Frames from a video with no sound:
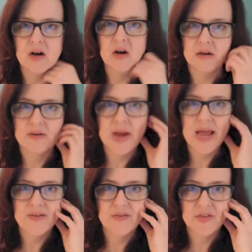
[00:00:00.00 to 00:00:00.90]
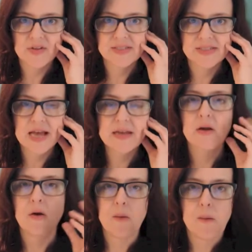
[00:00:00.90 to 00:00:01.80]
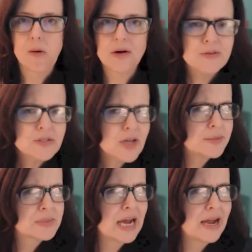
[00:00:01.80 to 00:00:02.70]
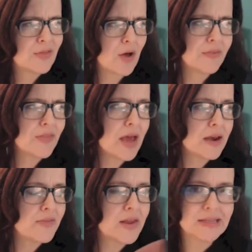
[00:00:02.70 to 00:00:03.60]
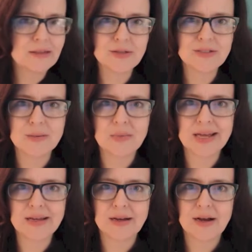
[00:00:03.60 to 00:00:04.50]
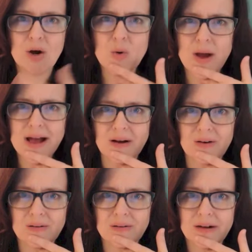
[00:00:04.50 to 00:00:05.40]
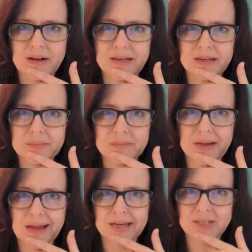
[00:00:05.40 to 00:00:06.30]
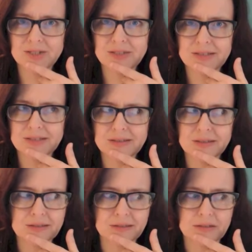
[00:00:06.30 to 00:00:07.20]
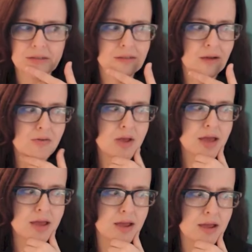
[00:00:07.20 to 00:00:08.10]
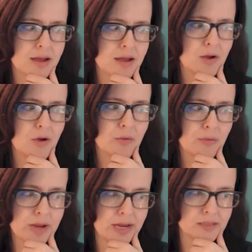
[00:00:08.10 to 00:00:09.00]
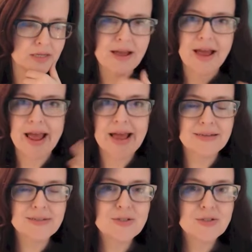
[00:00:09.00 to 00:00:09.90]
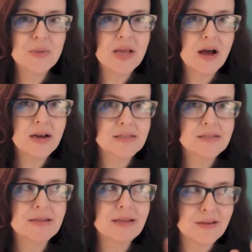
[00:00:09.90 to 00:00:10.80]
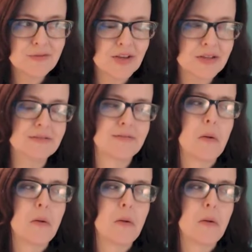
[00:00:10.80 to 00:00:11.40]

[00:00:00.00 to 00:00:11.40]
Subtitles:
oh, do I have everything set? A few times I thought that, and then I looked and I'm like, oh, wow, I'm actually good. Okay, great. And to be honest, I